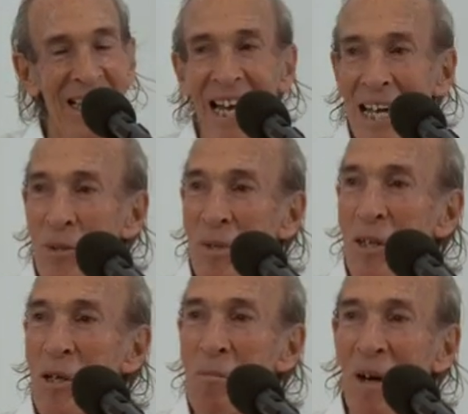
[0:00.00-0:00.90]
As we
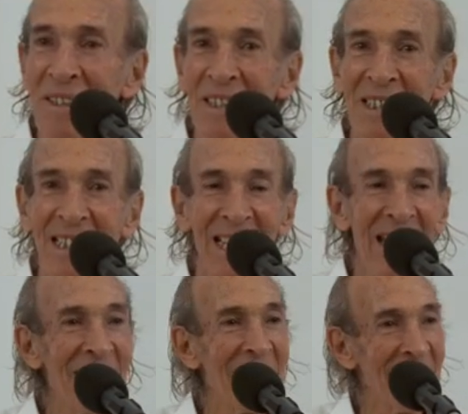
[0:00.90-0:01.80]
know, Mother
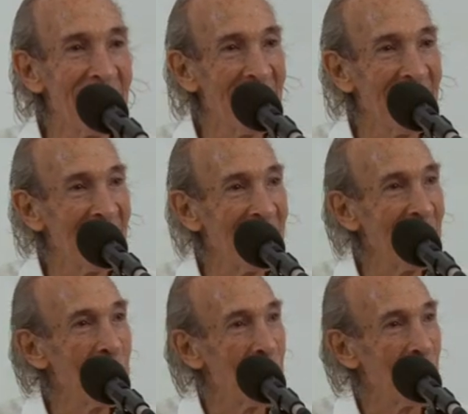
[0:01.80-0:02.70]
entered
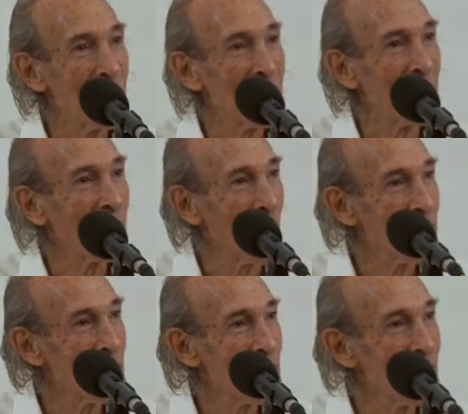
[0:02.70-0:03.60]
into the
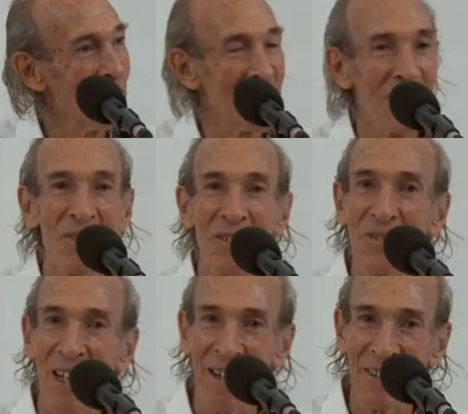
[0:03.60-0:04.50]
consciousness of the
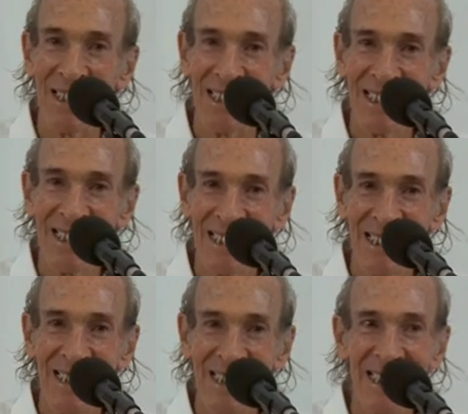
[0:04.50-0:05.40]
flower,
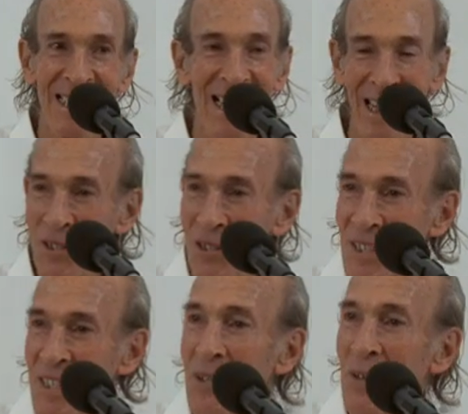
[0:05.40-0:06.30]
as she
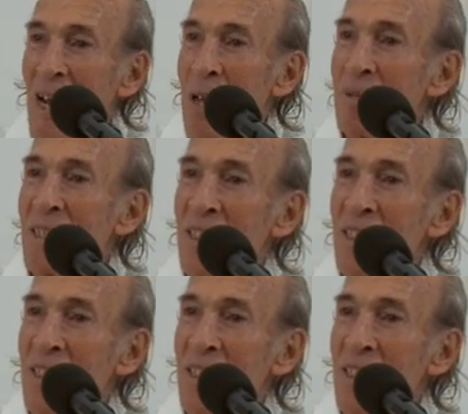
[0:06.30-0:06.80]
describes in